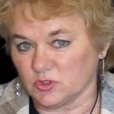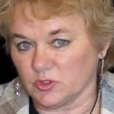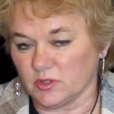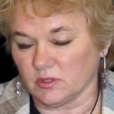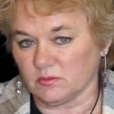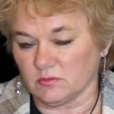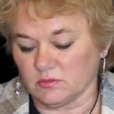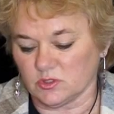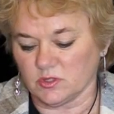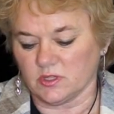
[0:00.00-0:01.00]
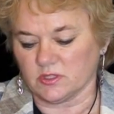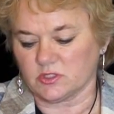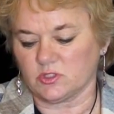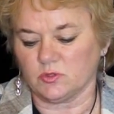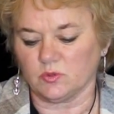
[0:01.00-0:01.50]
to
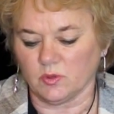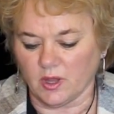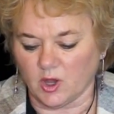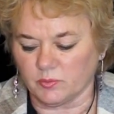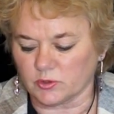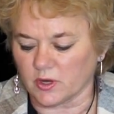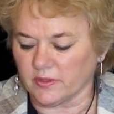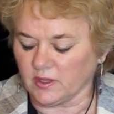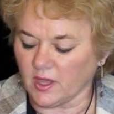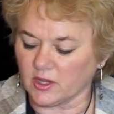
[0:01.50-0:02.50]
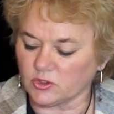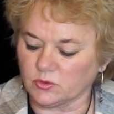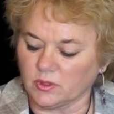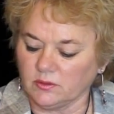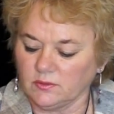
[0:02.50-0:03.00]
this to help draw the cat
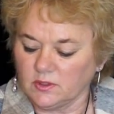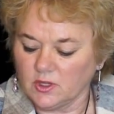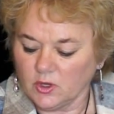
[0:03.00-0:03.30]
to it.